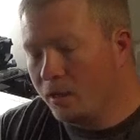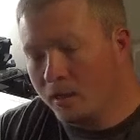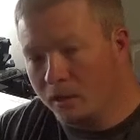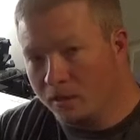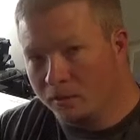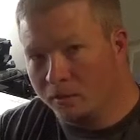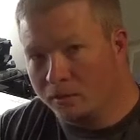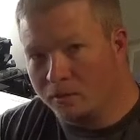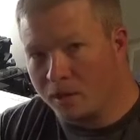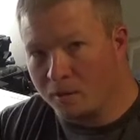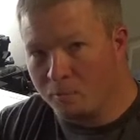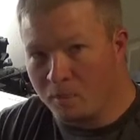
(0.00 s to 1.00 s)
it looks
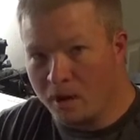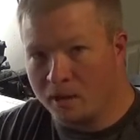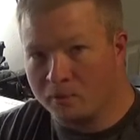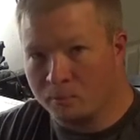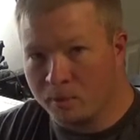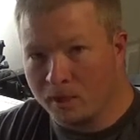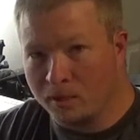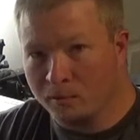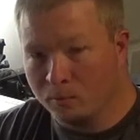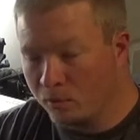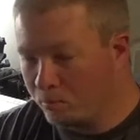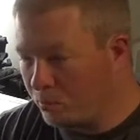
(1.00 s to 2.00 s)
like a bath
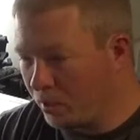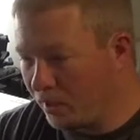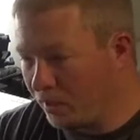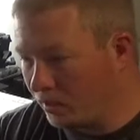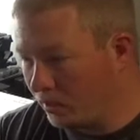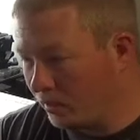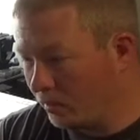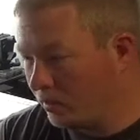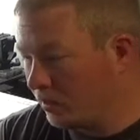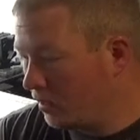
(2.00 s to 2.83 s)
bead with pee in it,